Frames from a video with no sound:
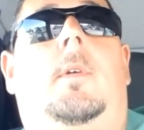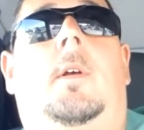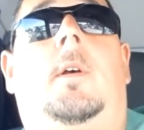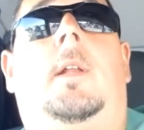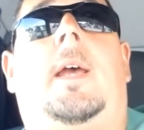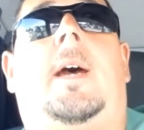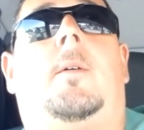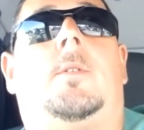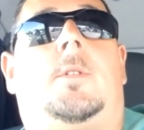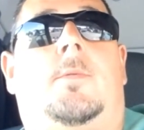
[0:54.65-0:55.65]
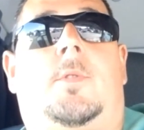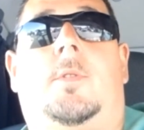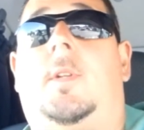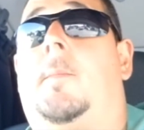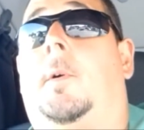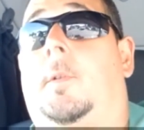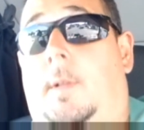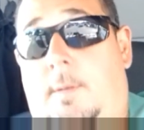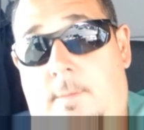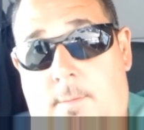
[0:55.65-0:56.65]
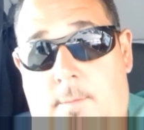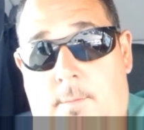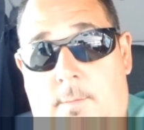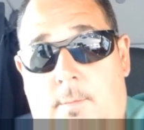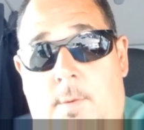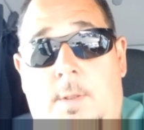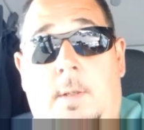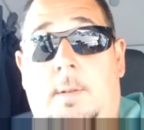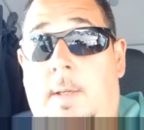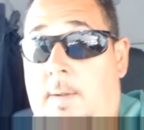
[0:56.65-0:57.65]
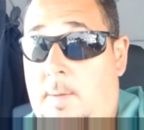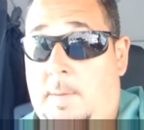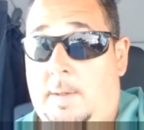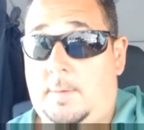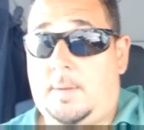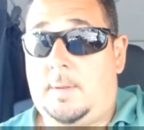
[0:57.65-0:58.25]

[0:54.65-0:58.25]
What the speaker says: early hours of Sunday morning, which I'll tell you about.